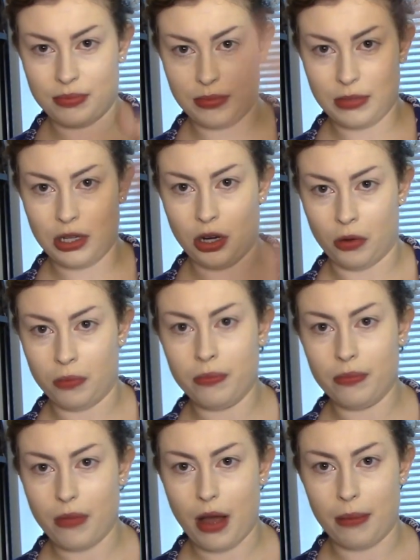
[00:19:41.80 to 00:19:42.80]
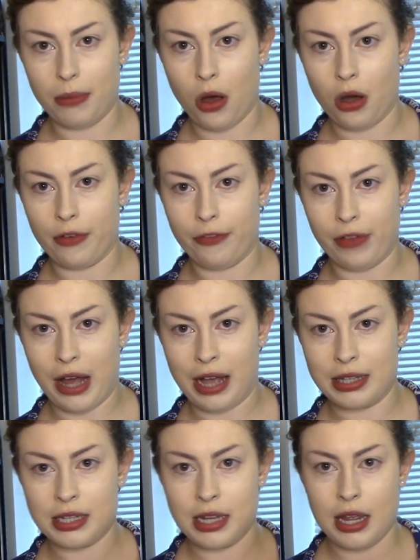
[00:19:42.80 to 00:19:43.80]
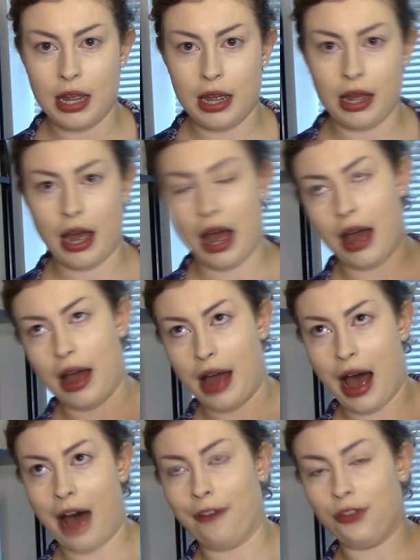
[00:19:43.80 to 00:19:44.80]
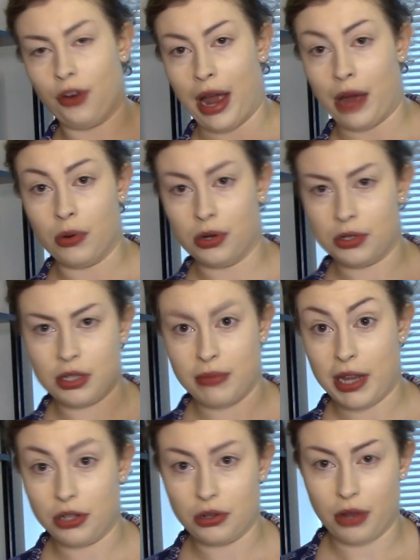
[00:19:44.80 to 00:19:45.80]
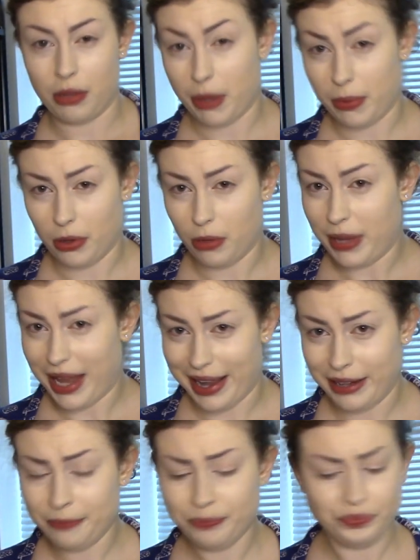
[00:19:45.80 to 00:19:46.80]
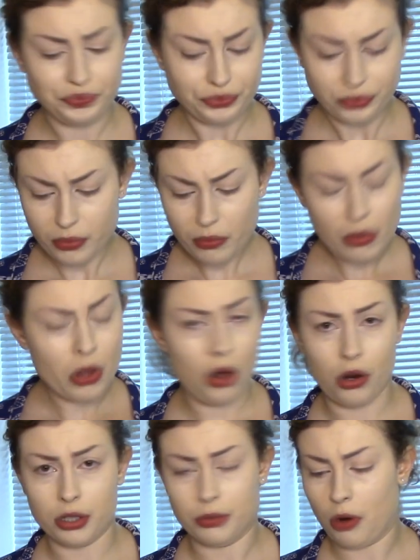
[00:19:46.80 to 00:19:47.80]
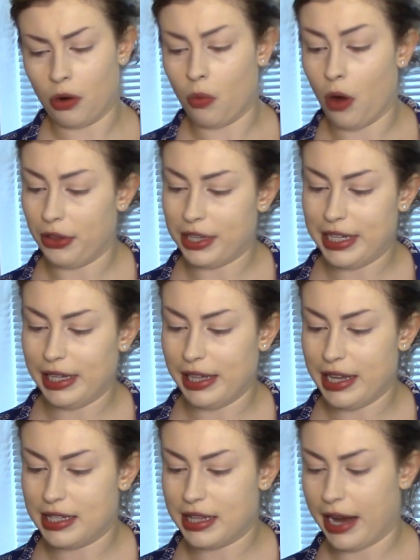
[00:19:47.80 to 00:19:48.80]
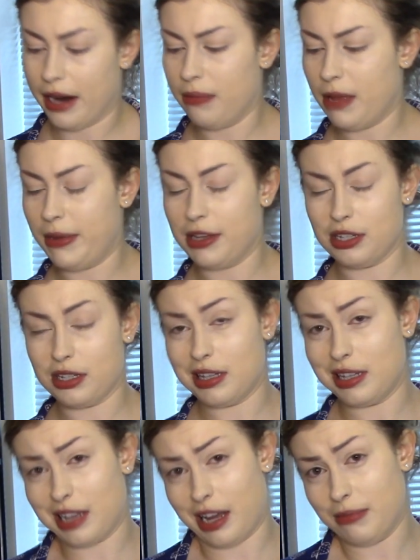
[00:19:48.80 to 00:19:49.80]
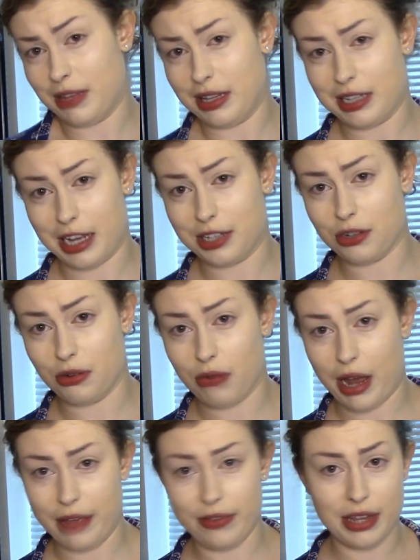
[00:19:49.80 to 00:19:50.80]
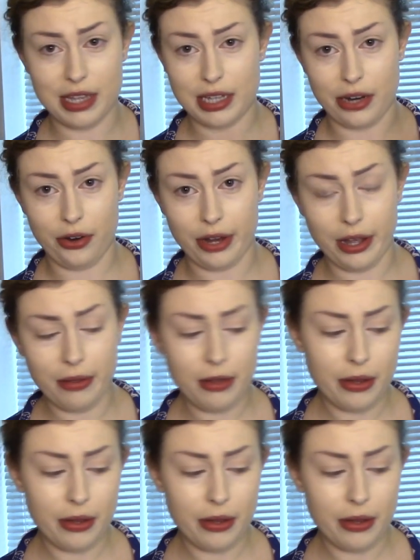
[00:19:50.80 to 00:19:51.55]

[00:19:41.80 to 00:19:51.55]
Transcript: you know, a block of flats after hours to make sure that people will be in, or what the deal is there. Maybe it's just the time that they tend to arrive in this area.